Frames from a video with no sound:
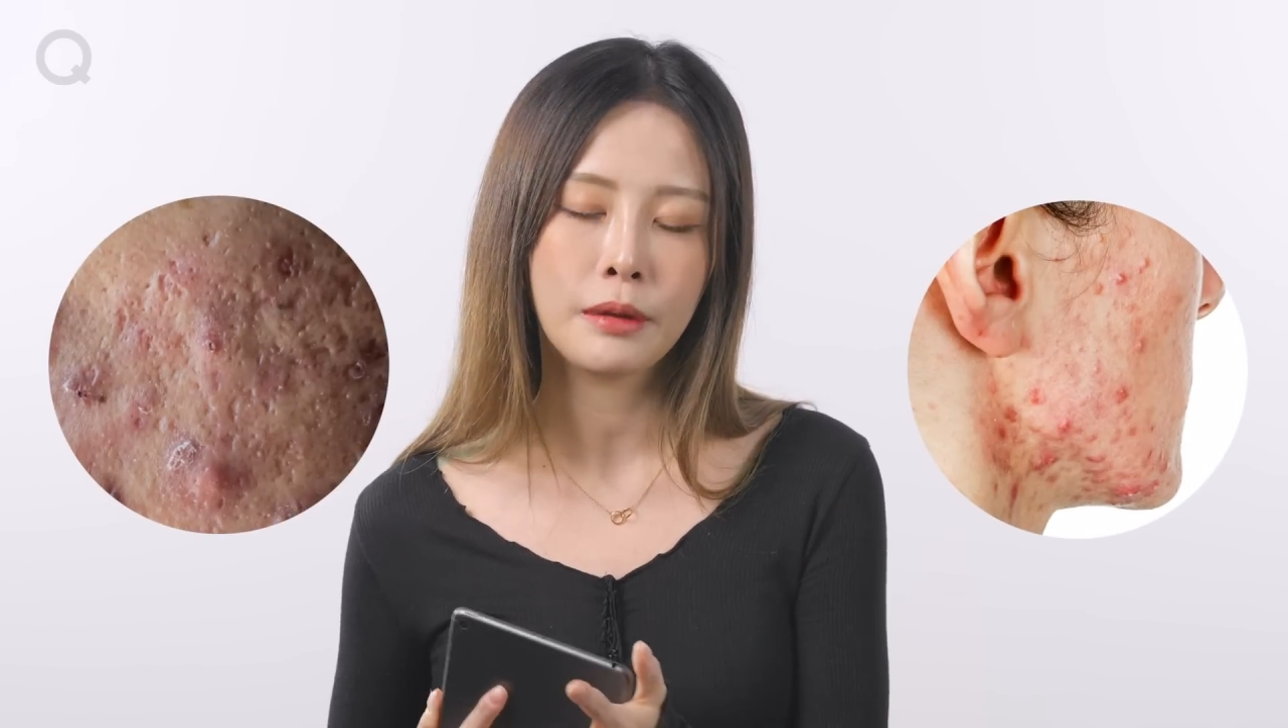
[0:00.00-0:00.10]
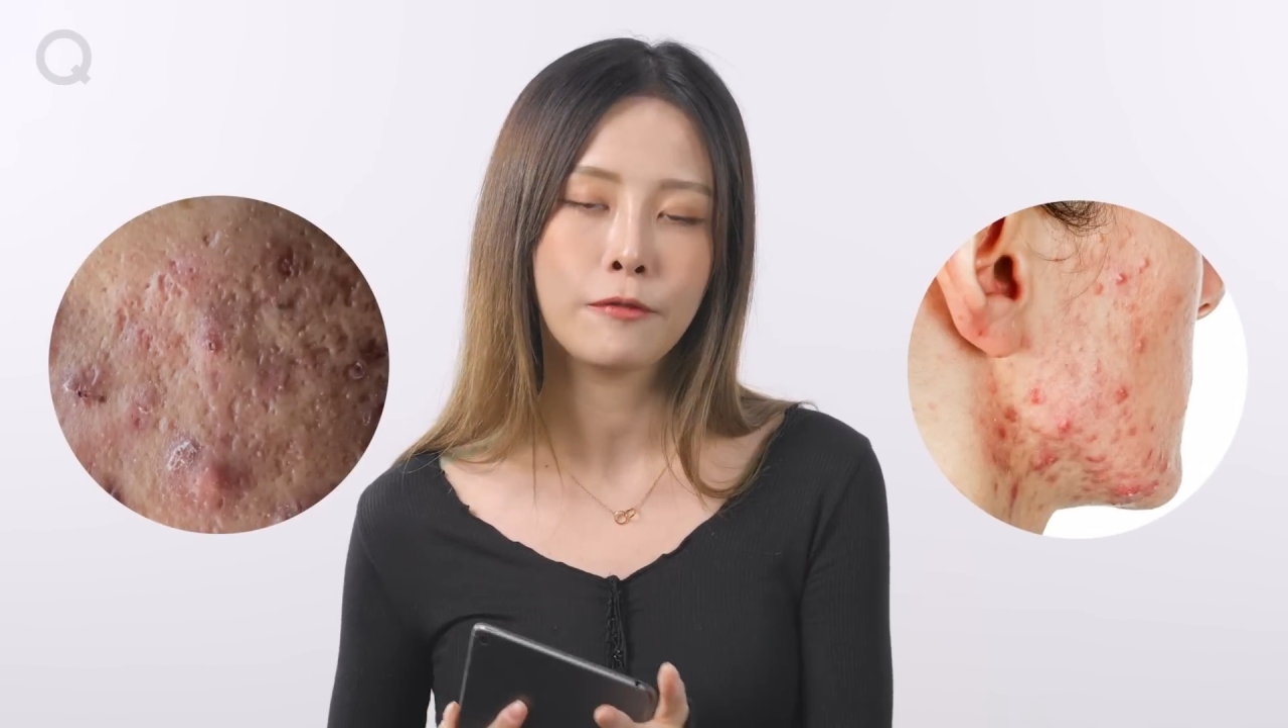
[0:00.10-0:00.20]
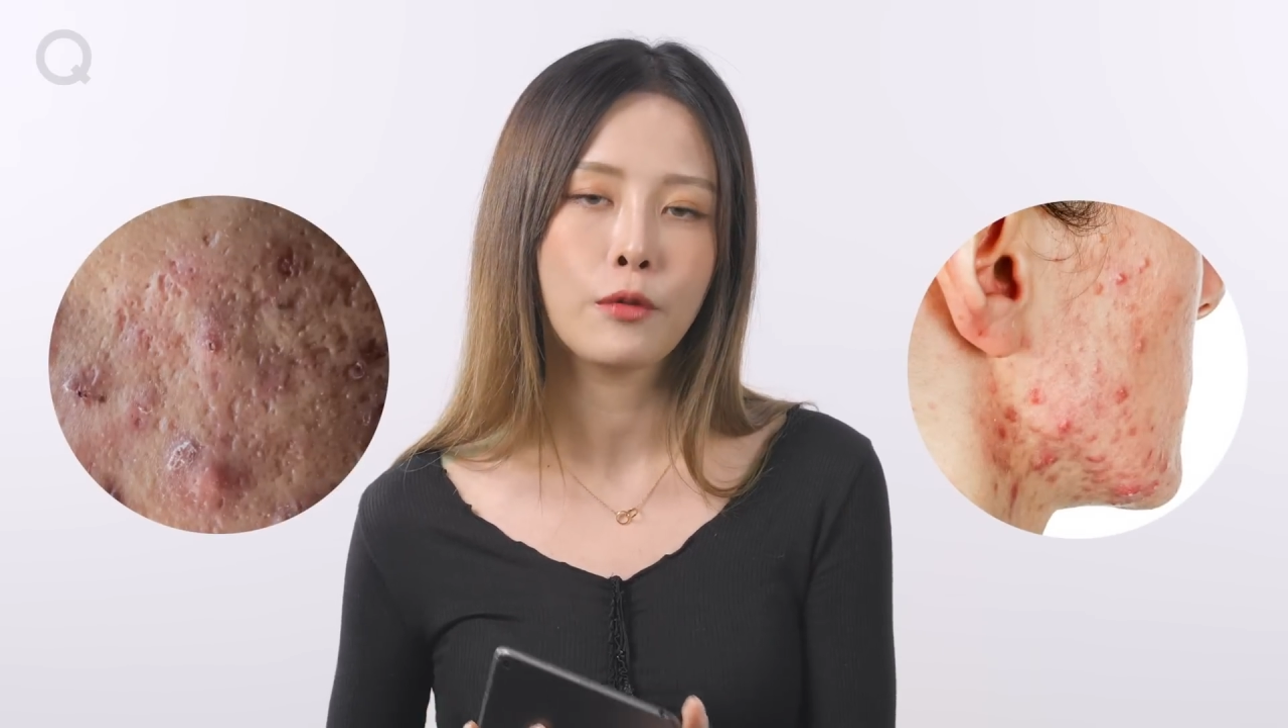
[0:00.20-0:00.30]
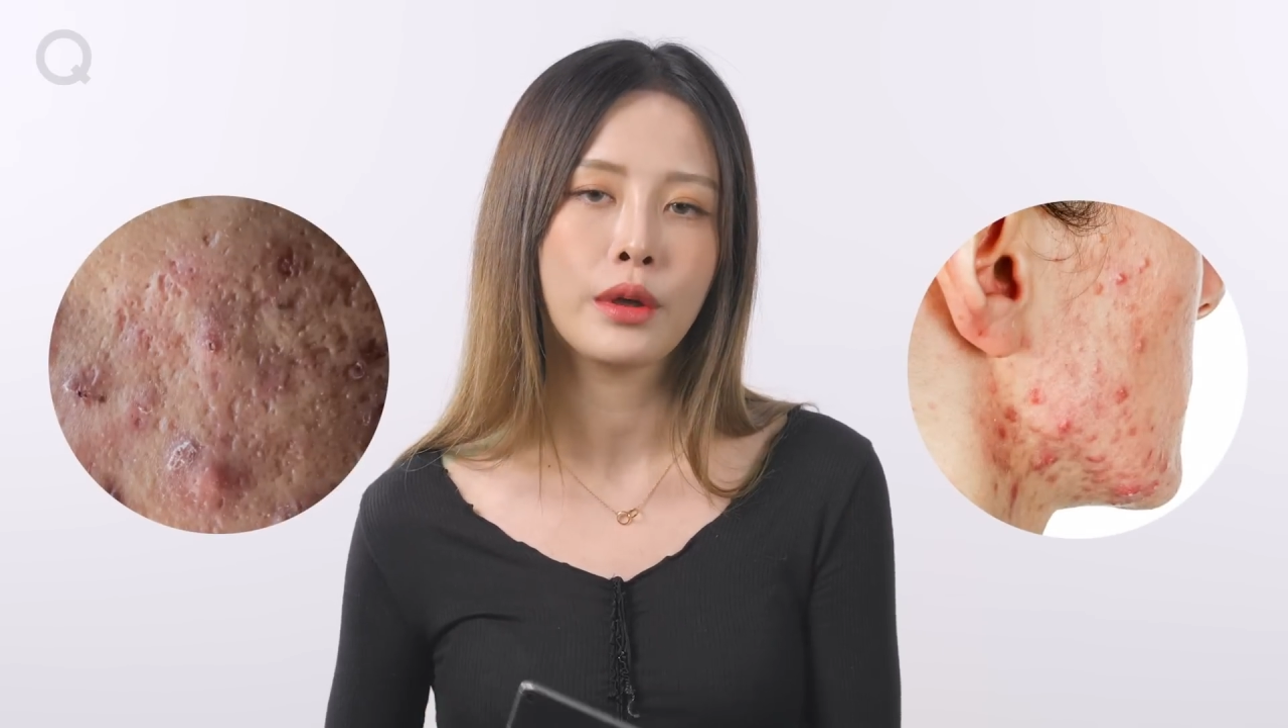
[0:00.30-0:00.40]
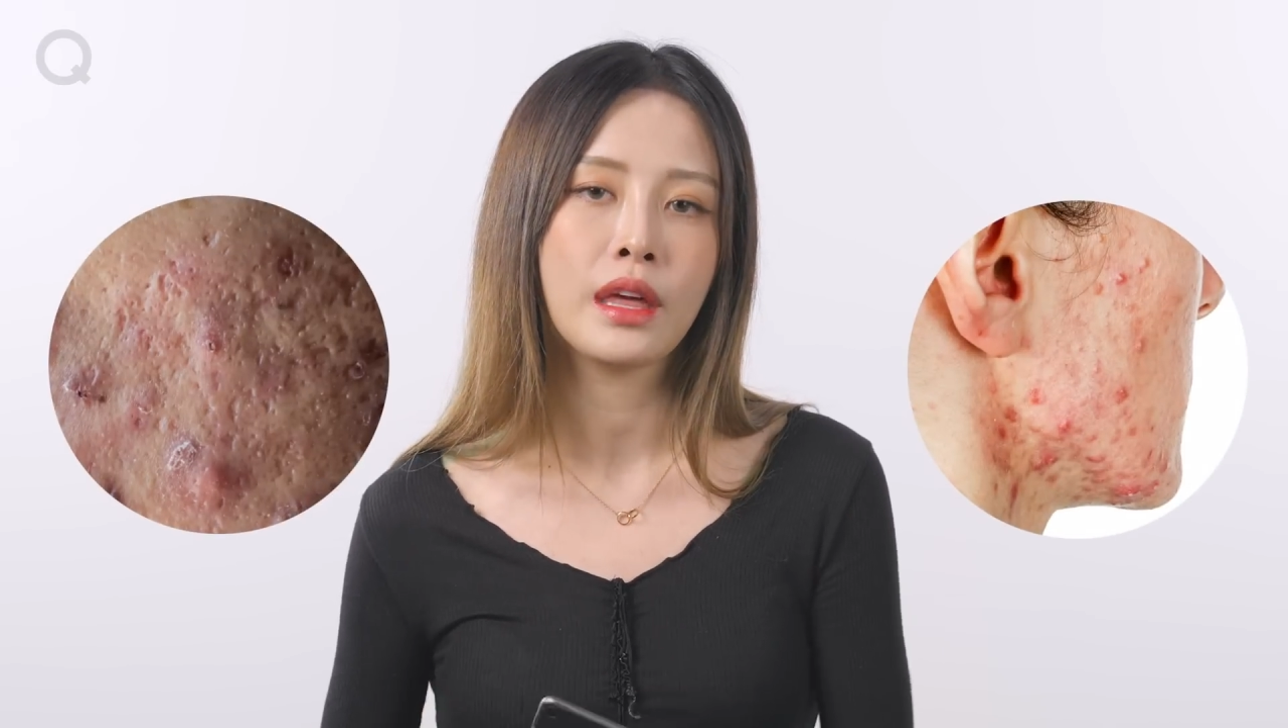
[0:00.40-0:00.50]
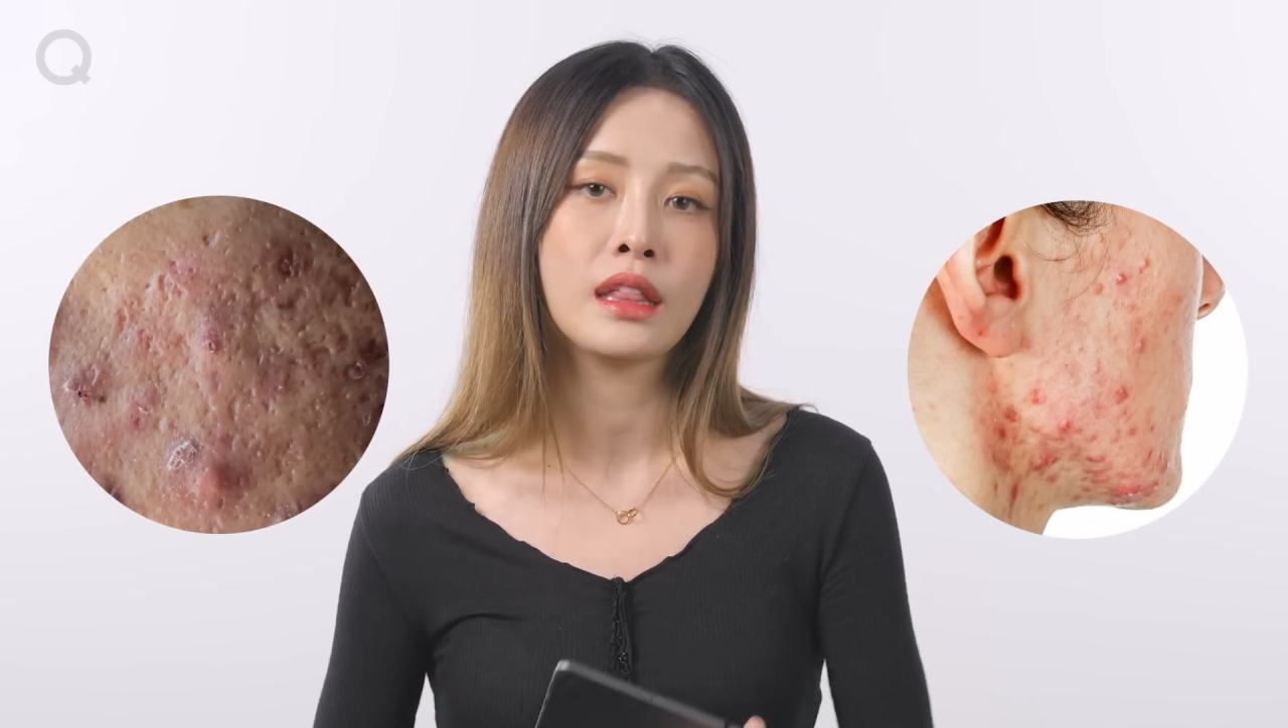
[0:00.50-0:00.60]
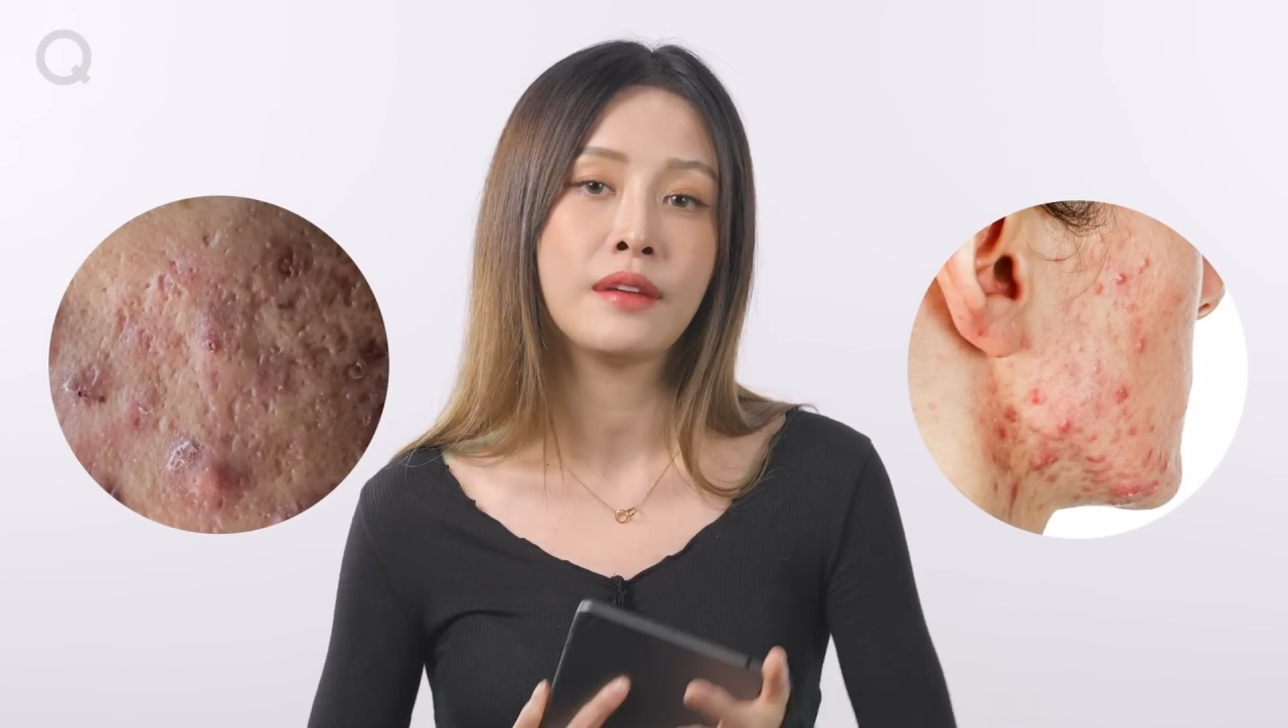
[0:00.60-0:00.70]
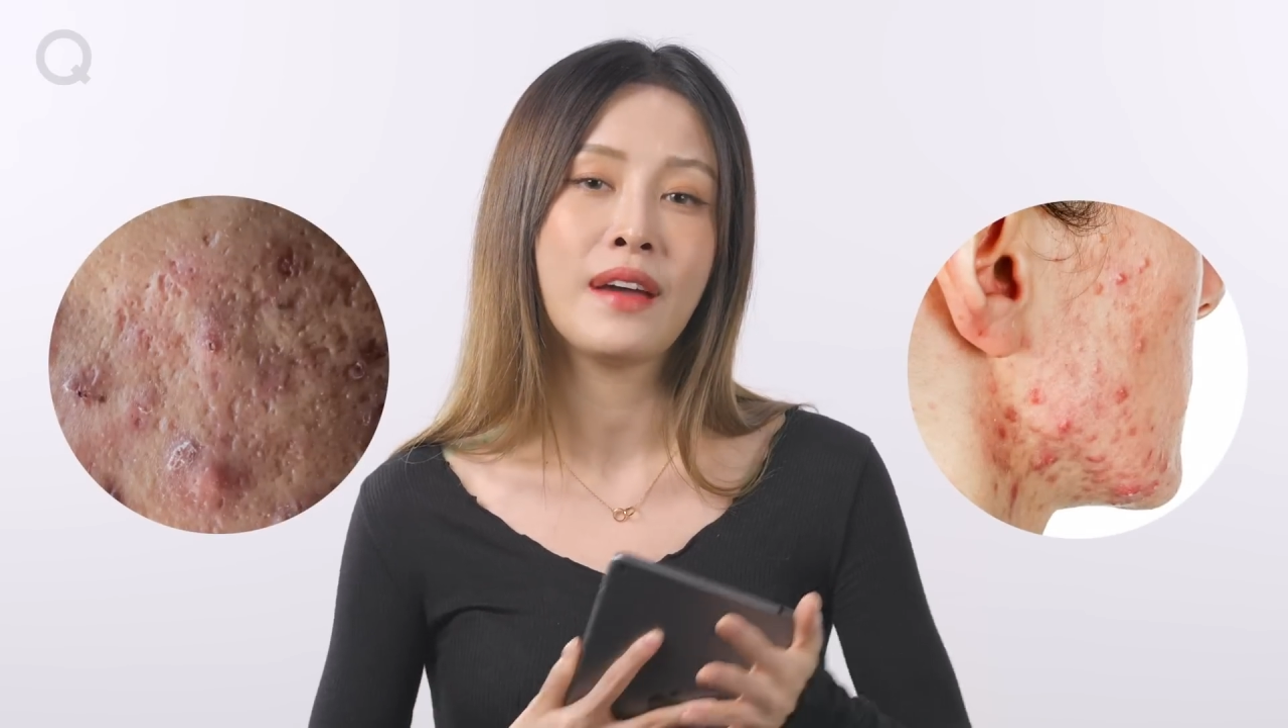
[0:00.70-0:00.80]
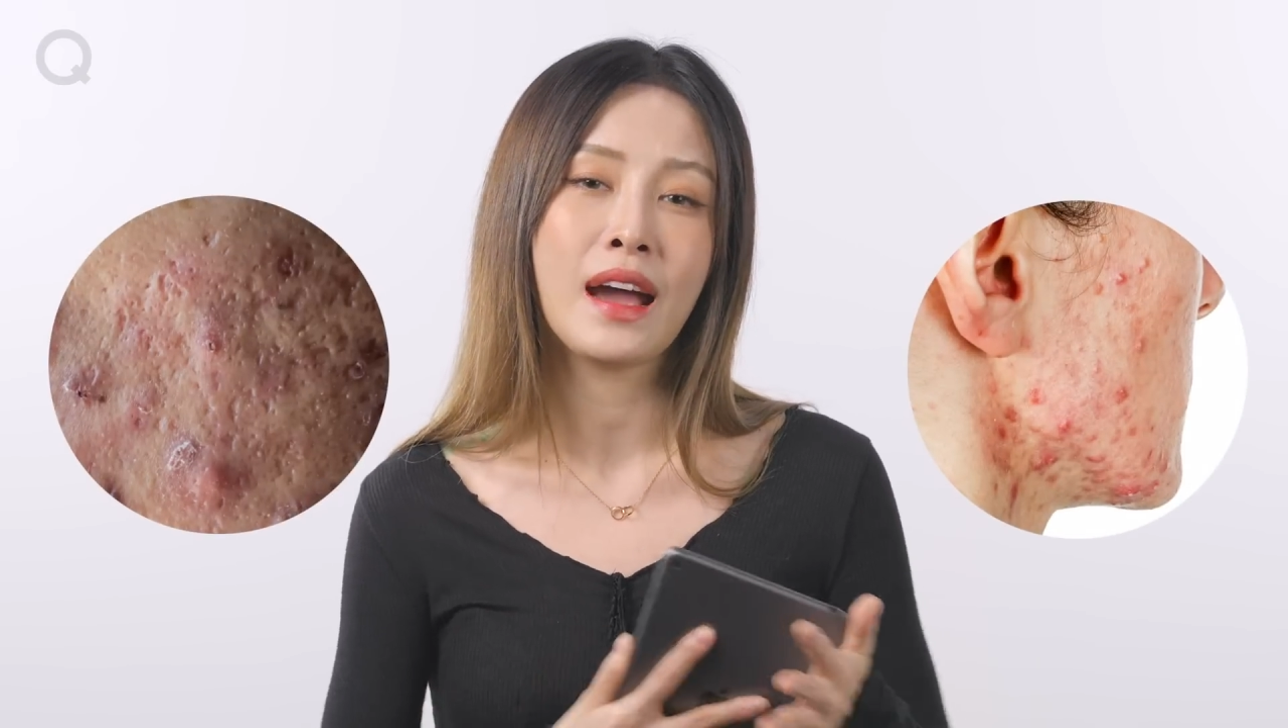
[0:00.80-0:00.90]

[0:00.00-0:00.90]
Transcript: before they leave